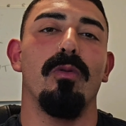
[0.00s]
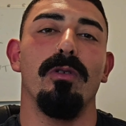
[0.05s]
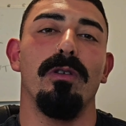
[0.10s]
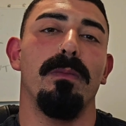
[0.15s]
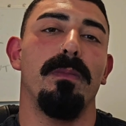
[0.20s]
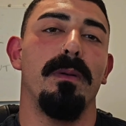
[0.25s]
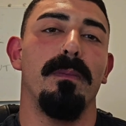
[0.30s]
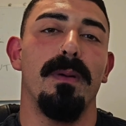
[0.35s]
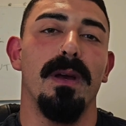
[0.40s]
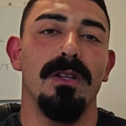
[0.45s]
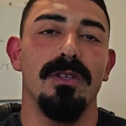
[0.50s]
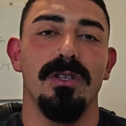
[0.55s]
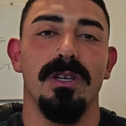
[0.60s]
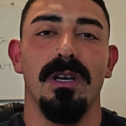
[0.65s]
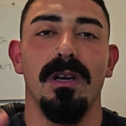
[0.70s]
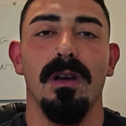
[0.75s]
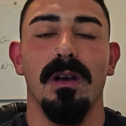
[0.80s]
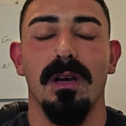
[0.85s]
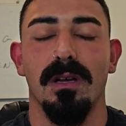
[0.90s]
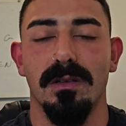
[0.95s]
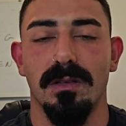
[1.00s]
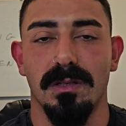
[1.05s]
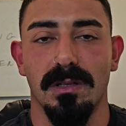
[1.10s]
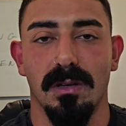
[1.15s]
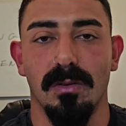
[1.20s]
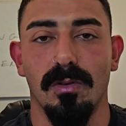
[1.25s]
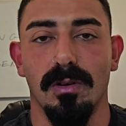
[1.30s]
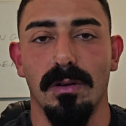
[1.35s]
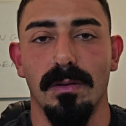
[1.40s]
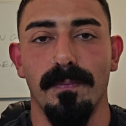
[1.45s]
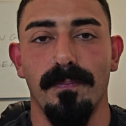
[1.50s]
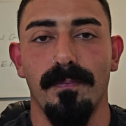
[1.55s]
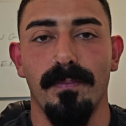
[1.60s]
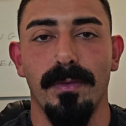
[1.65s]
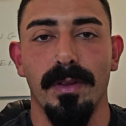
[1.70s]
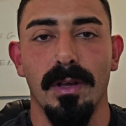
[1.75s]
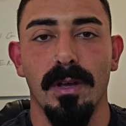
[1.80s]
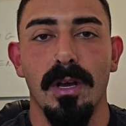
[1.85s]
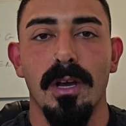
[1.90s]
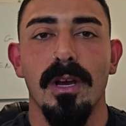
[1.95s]
you be benching? And so on.
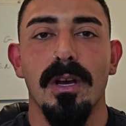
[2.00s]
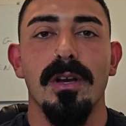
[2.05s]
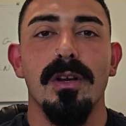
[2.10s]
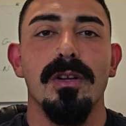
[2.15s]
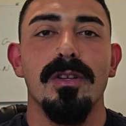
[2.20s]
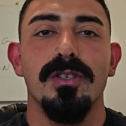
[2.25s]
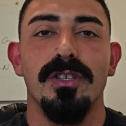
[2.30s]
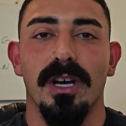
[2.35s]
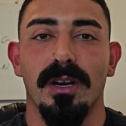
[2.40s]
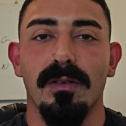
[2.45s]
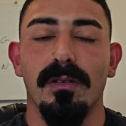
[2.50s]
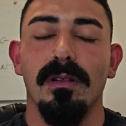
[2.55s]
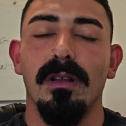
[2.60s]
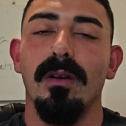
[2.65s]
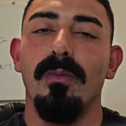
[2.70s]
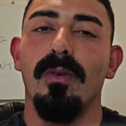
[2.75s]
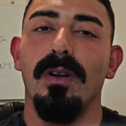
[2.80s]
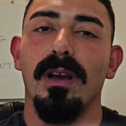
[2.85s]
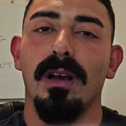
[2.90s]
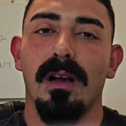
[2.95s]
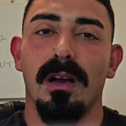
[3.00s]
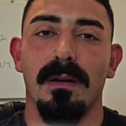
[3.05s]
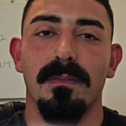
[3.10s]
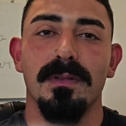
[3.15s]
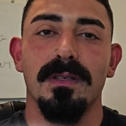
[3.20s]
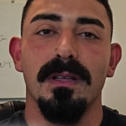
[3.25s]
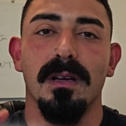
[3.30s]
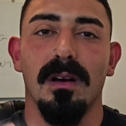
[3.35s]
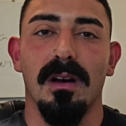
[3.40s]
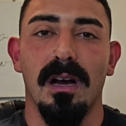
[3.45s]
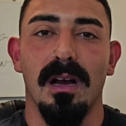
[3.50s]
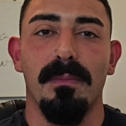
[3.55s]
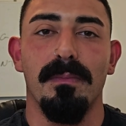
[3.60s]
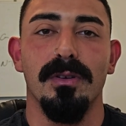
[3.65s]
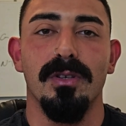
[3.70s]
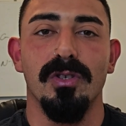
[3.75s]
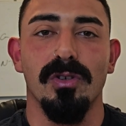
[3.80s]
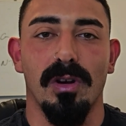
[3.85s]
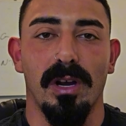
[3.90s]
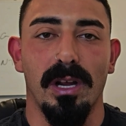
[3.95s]
Generally, when it comes to
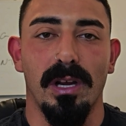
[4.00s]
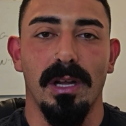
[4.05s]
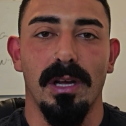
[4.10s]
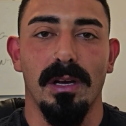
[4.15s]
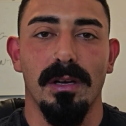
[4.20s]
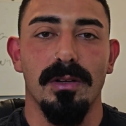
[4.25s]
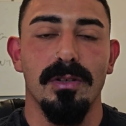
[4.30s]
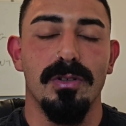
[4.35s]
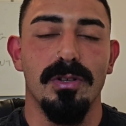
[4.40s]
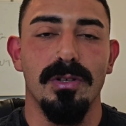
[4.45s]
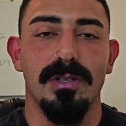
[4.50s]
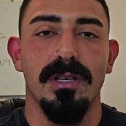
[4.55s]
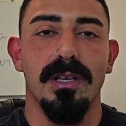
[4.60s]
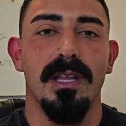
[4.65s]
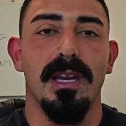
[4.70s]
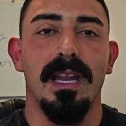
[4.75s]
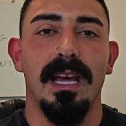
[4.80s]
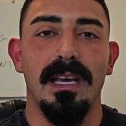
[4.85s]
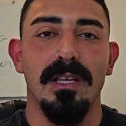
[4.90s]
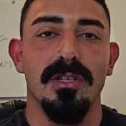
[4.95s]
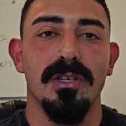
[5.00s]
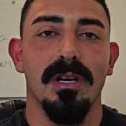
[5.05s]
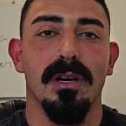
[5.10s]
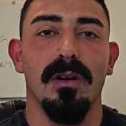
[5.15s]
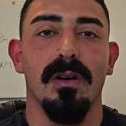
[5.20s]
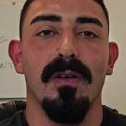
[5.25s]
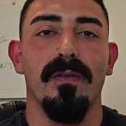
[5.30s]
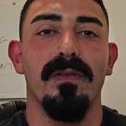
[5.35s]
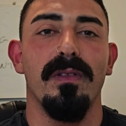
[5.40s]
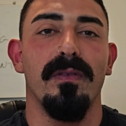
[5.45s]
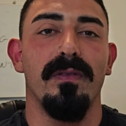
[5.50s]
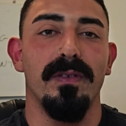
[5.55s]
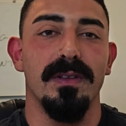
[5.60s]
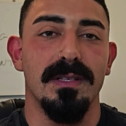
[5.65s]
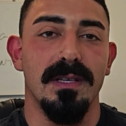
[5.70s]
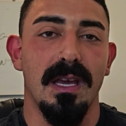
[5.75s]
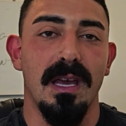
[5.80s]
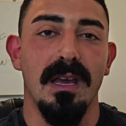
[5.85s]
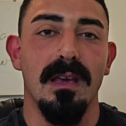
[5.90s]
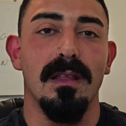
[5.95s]
hybrid training, due to the nature of the
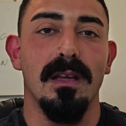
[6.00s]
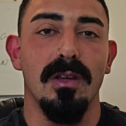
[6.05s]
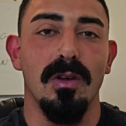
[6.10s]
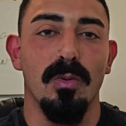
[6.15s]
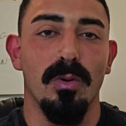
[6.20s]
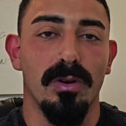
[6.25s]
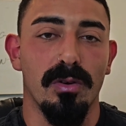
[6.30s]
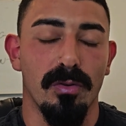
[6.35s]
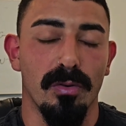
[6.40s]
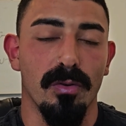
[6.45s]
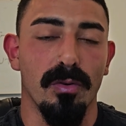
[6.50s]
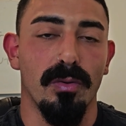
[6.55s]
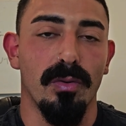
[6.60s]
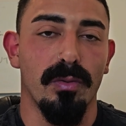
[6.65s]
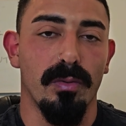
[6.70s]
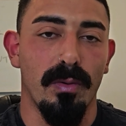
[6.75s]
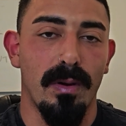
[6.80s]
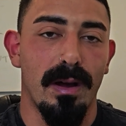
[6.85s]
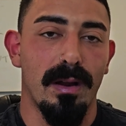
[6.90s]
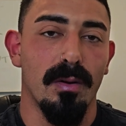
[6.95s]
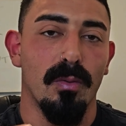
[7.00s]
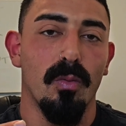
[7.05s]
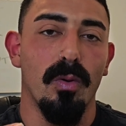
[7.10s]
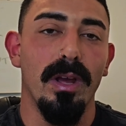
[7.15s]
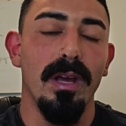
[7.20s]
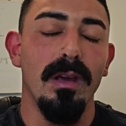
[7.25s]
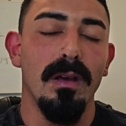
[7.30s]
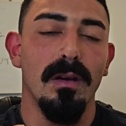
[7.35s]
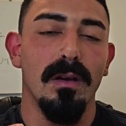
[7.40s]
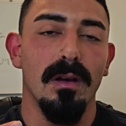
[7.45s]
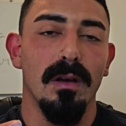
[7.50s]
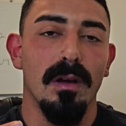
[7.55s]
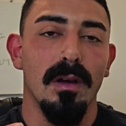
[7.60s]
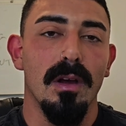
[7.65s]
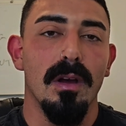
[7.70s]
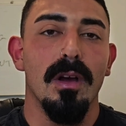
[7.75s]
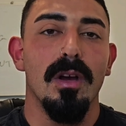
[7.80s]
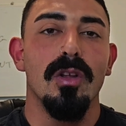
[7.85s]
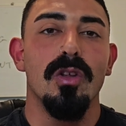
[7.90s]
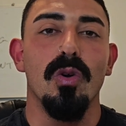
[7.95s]
fatigue that you accrue throughout a week,
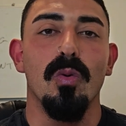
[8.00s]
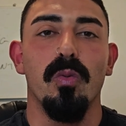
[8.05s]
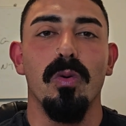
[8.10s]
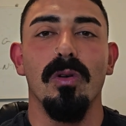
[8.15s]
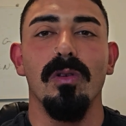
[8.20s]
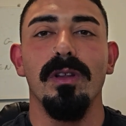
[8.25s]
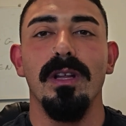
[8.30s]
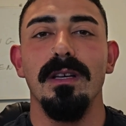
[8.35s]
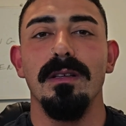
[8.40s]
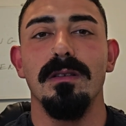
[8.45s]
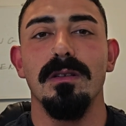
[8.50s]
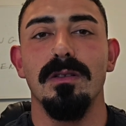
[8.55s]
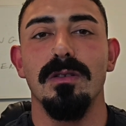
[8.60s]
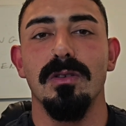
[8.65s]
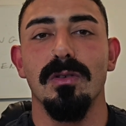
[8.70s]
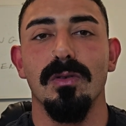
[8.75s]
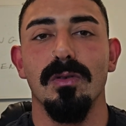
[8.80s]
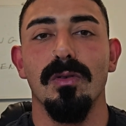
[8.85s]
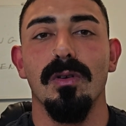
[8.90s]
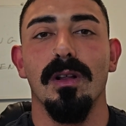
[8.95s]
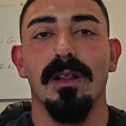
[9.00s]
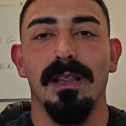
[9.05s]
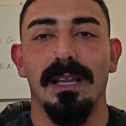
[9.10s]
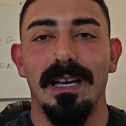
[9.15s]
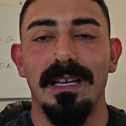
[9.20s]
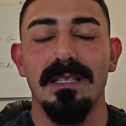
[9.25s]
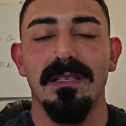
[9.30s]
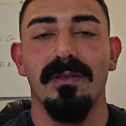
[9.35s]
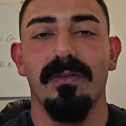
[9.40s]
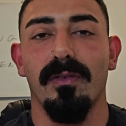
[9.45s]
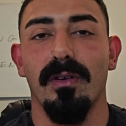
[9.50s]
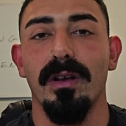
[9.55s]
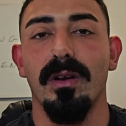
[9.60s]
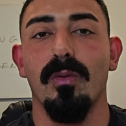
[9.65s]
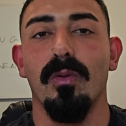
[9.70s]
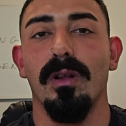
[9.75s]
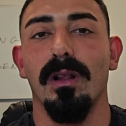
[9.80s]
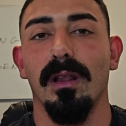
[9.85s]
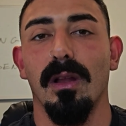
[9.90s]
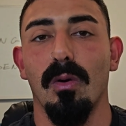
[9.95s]
you will need to do less
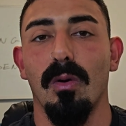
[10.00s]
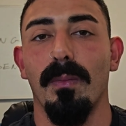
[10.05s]
frequent lower